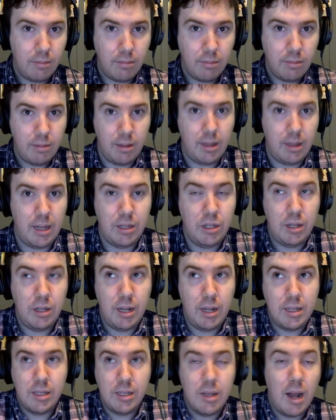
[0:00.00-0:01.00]

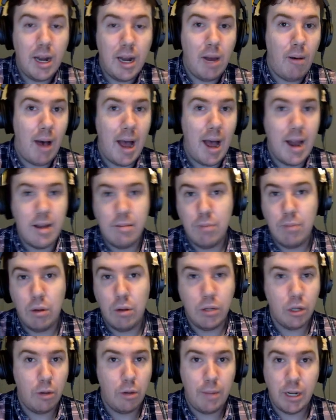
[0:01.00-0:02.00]
That's not how Haydn,
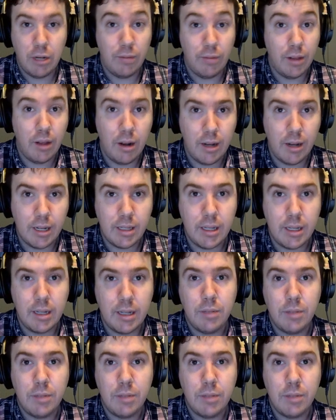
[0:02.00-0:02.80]
Mozart, Beethoven thought of these things.